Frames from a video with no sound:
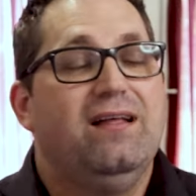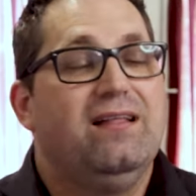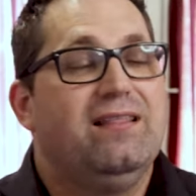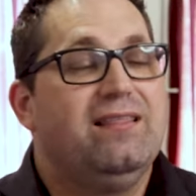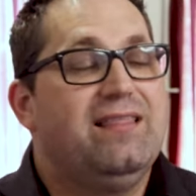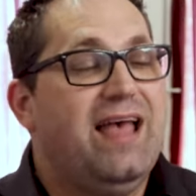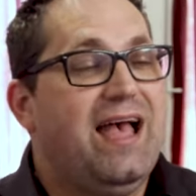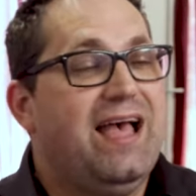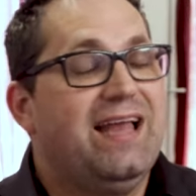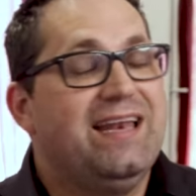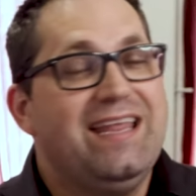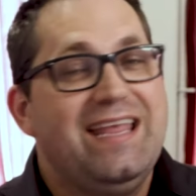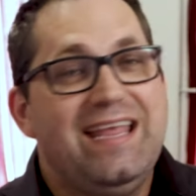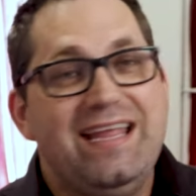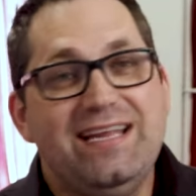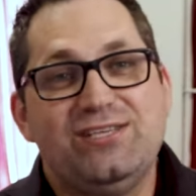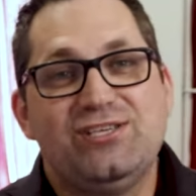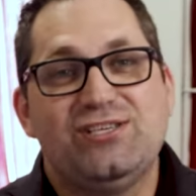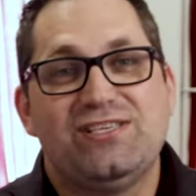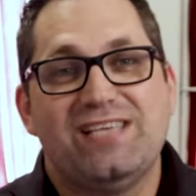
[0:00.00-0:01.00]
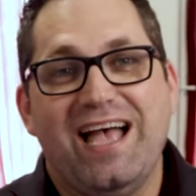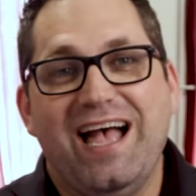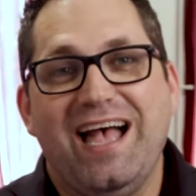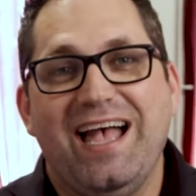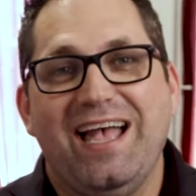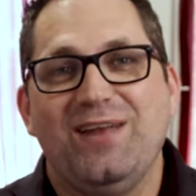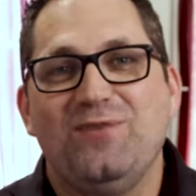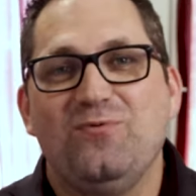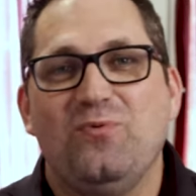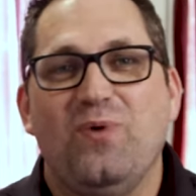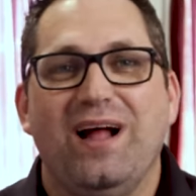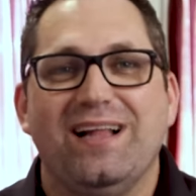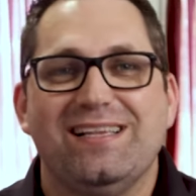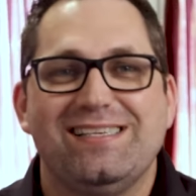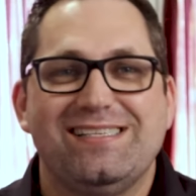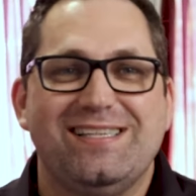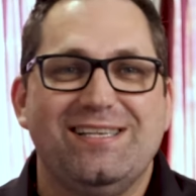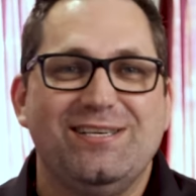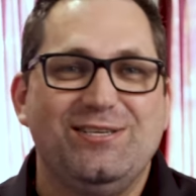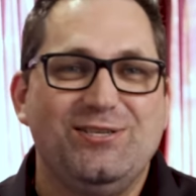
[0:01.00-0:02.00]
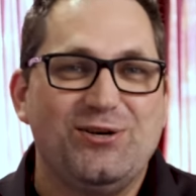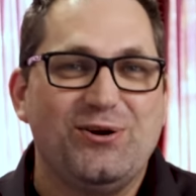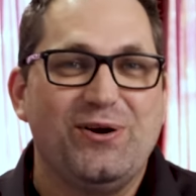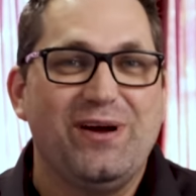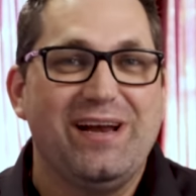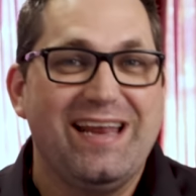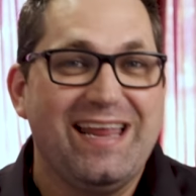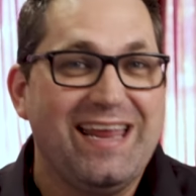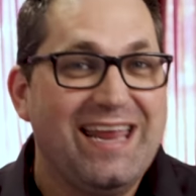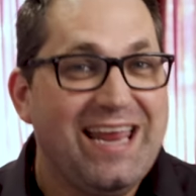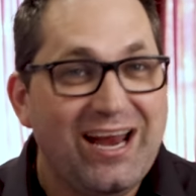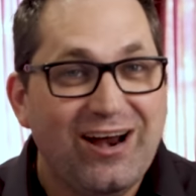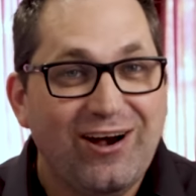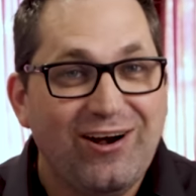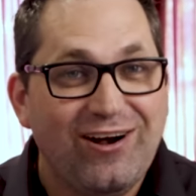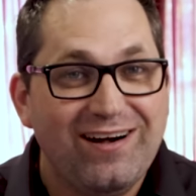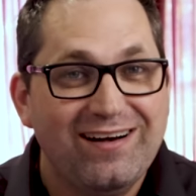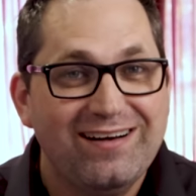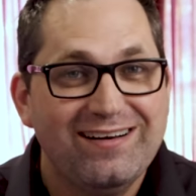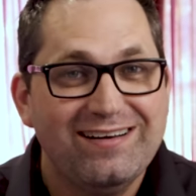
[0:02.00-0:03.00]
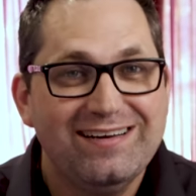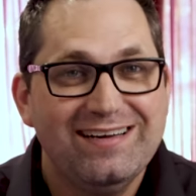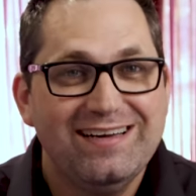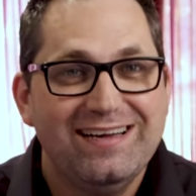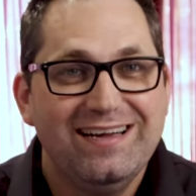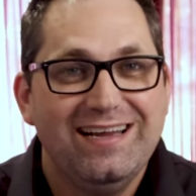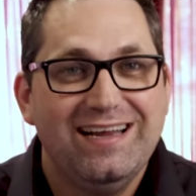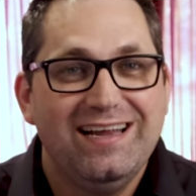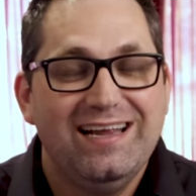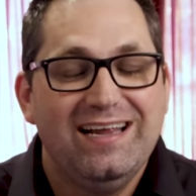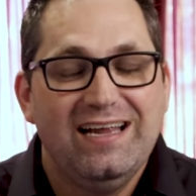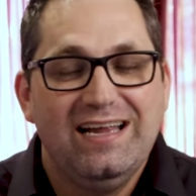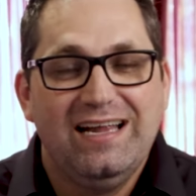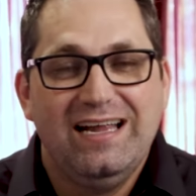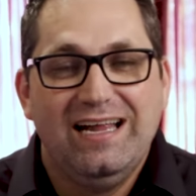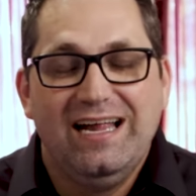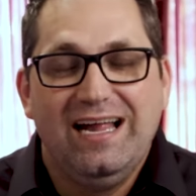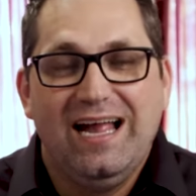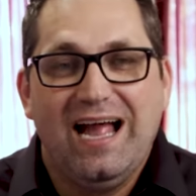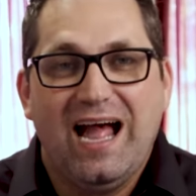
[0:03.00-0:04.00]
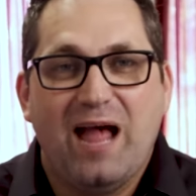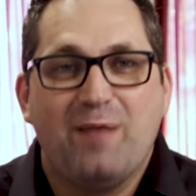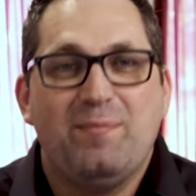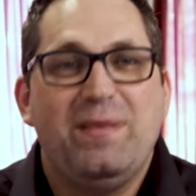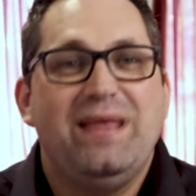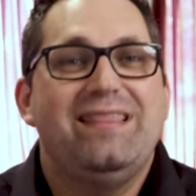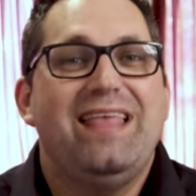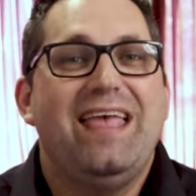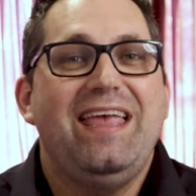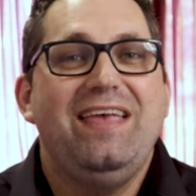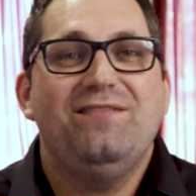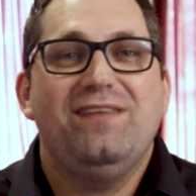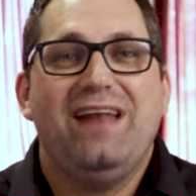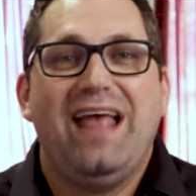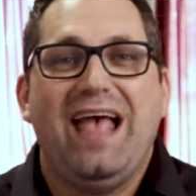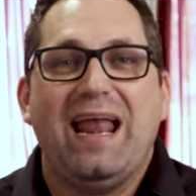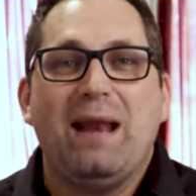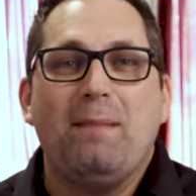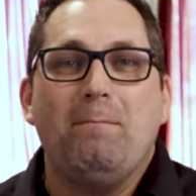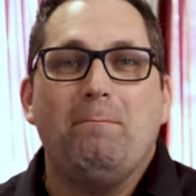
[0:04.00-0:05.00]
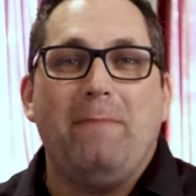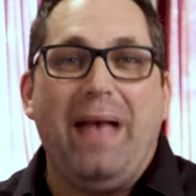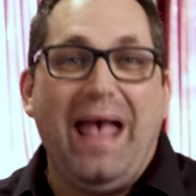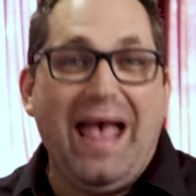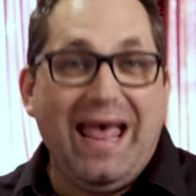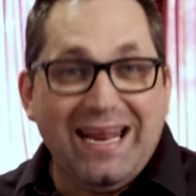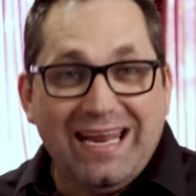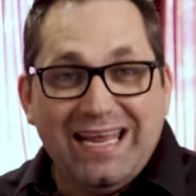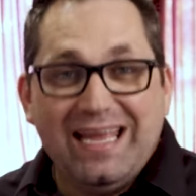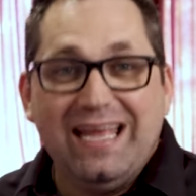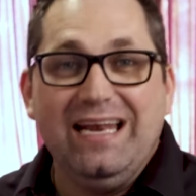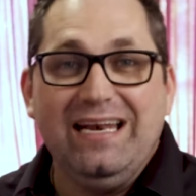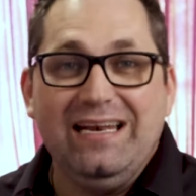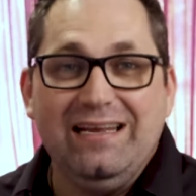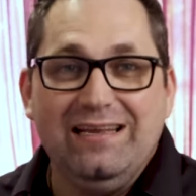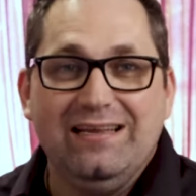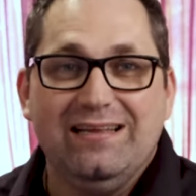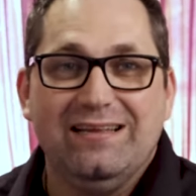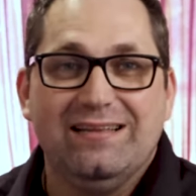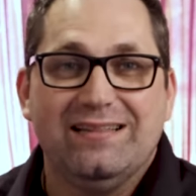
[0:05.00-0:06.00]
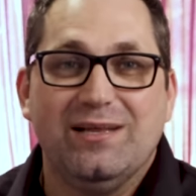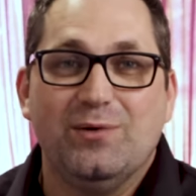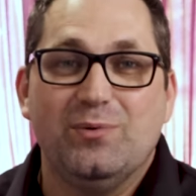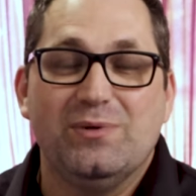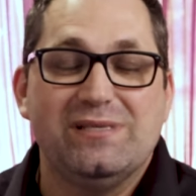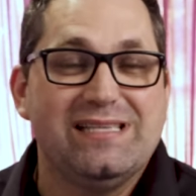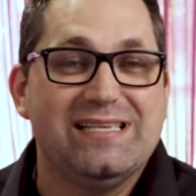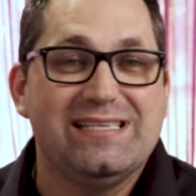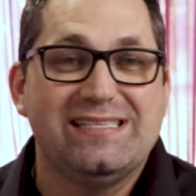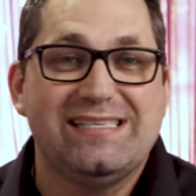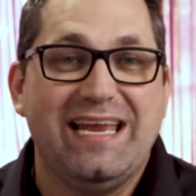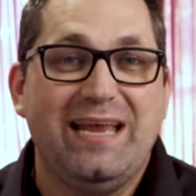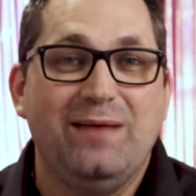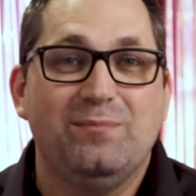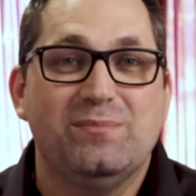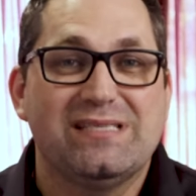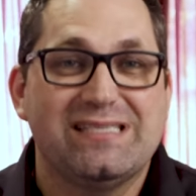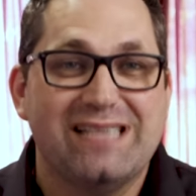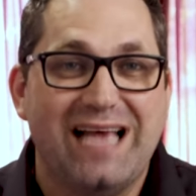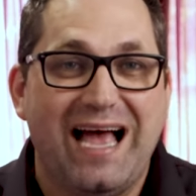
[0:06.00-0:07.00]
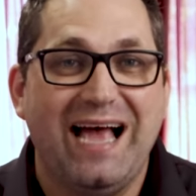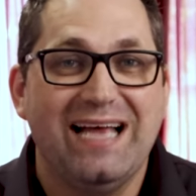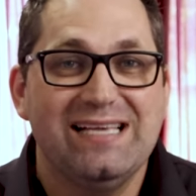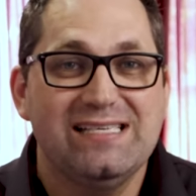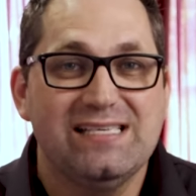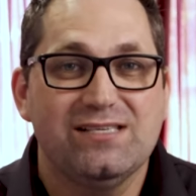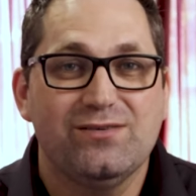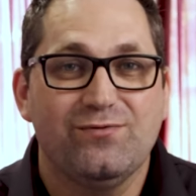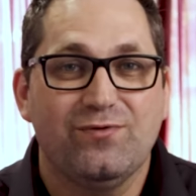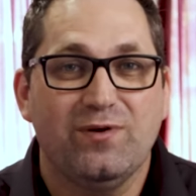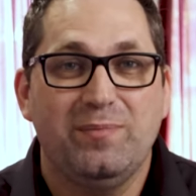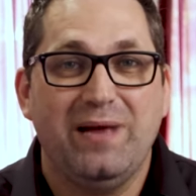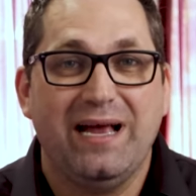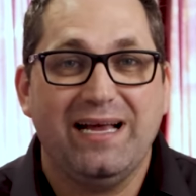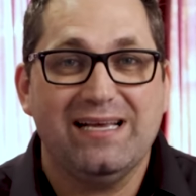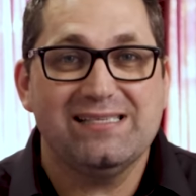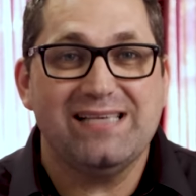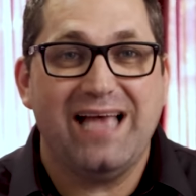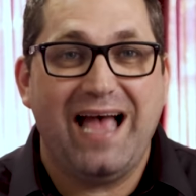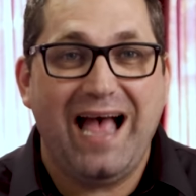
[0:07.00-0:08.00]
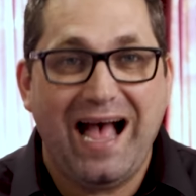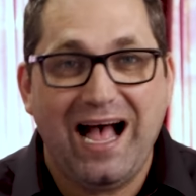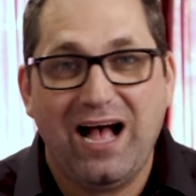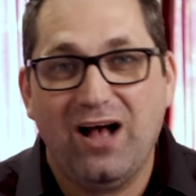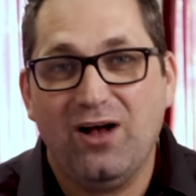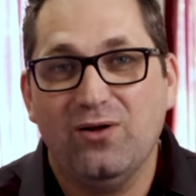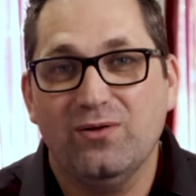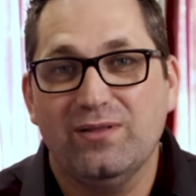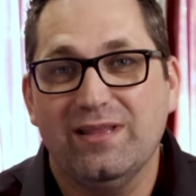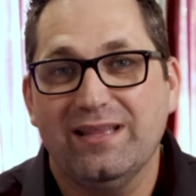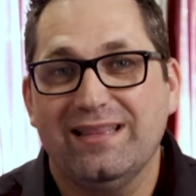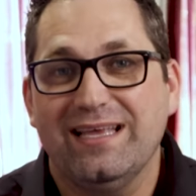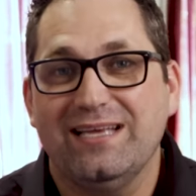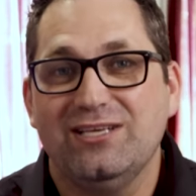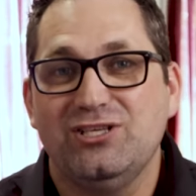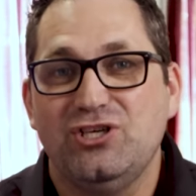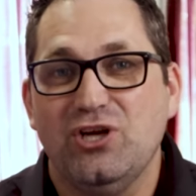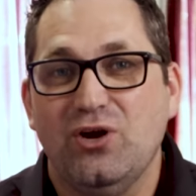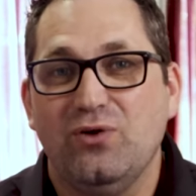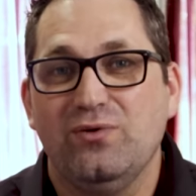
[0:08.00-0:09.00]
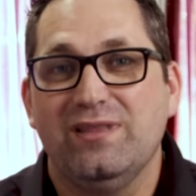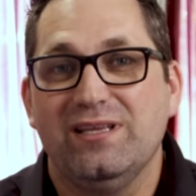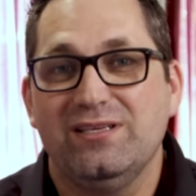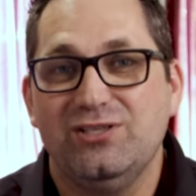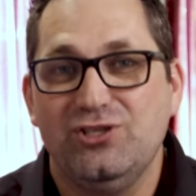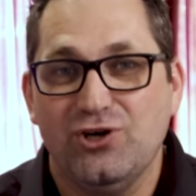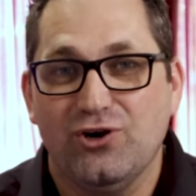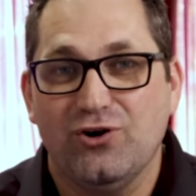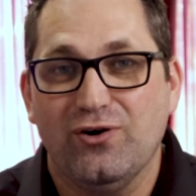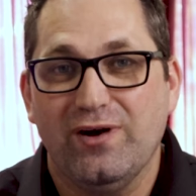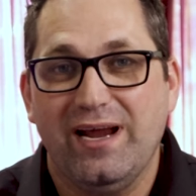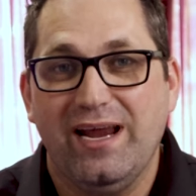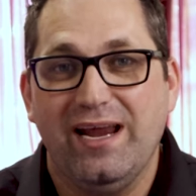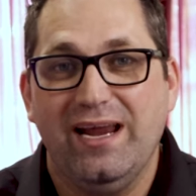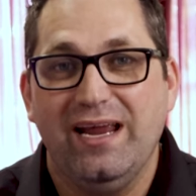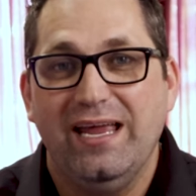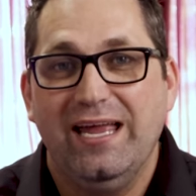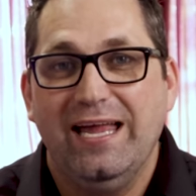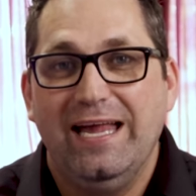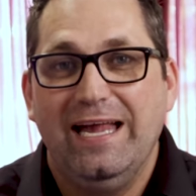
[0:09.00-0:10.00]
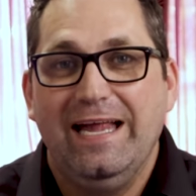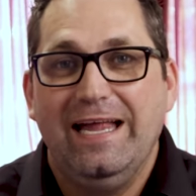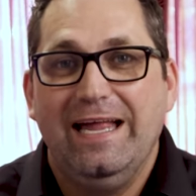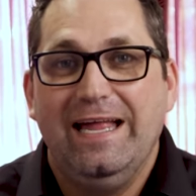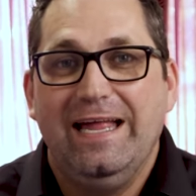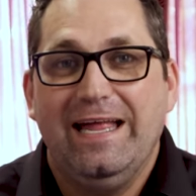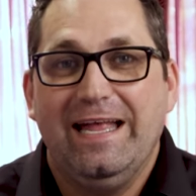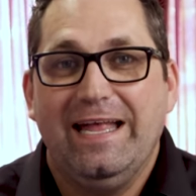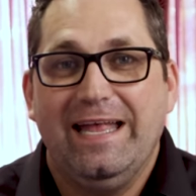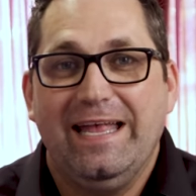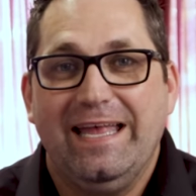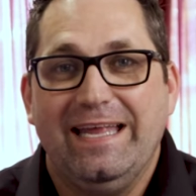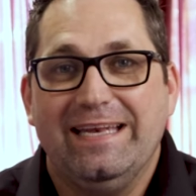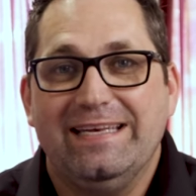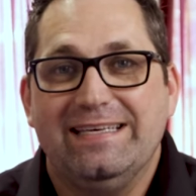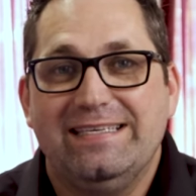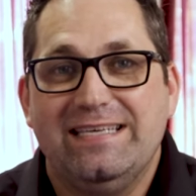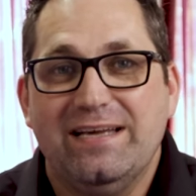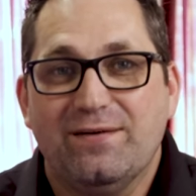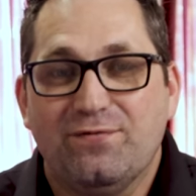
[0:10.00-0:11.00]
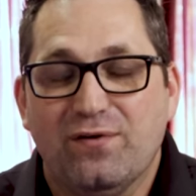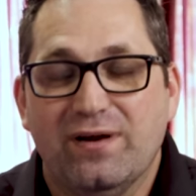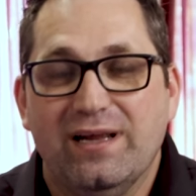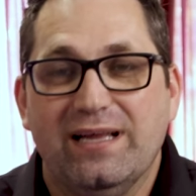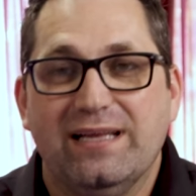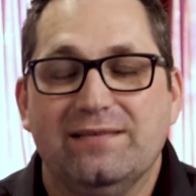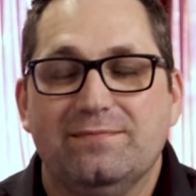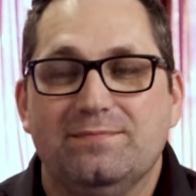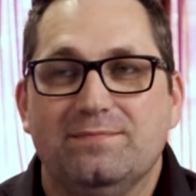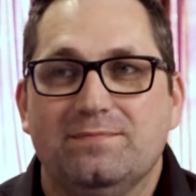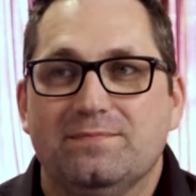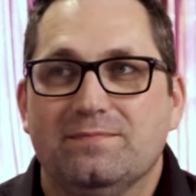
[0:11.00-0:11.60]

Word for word: that each side wants the jury to hear. I mean, they even had a mannequin that was the same size as Rebecca Zahau that they showed the jury in different